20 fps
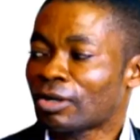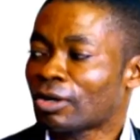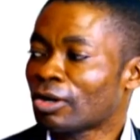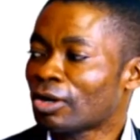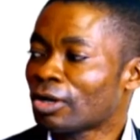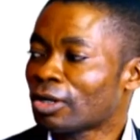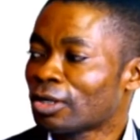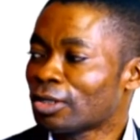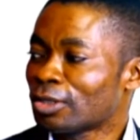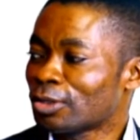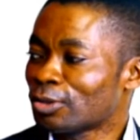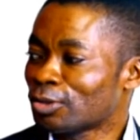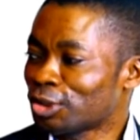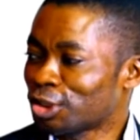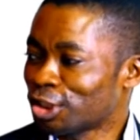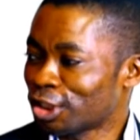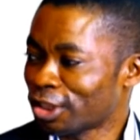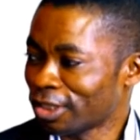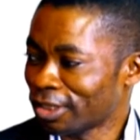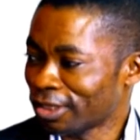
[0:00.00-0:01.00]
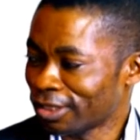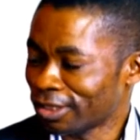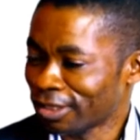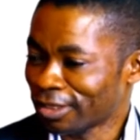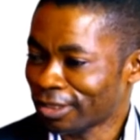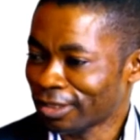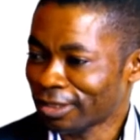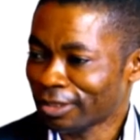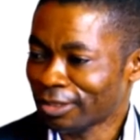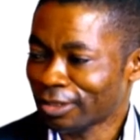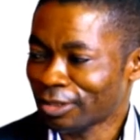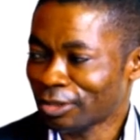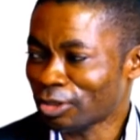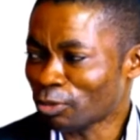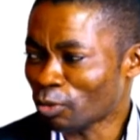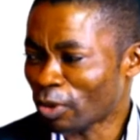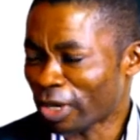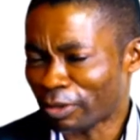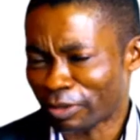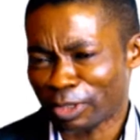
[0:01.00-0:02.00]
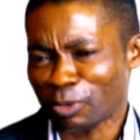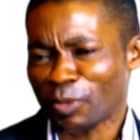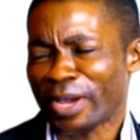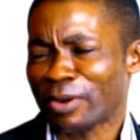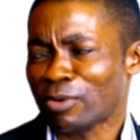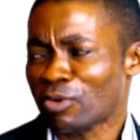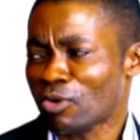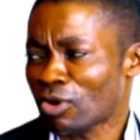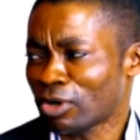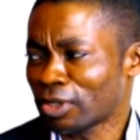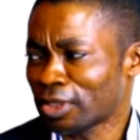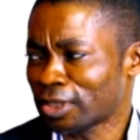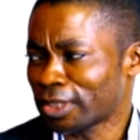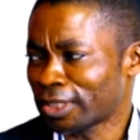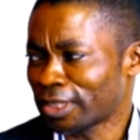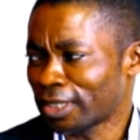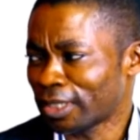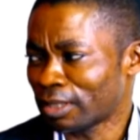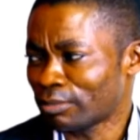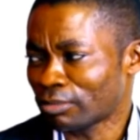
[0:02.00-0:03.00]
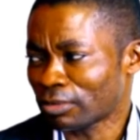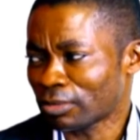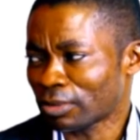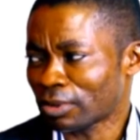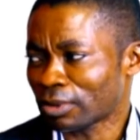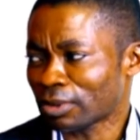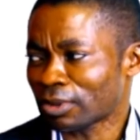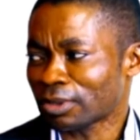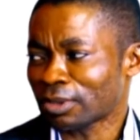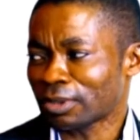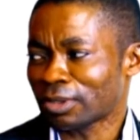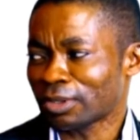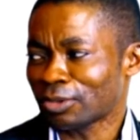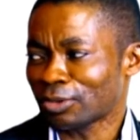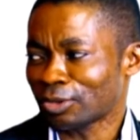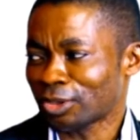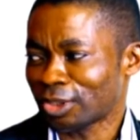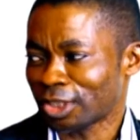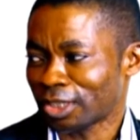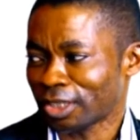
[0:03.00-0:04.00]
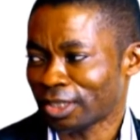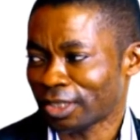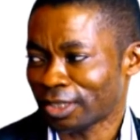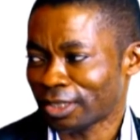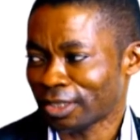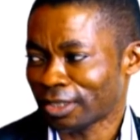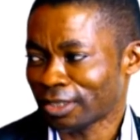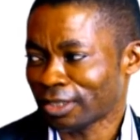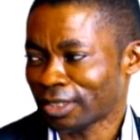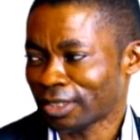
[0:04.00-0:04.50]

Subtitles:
Oluchi. The way I'm calling the name, Oluchi.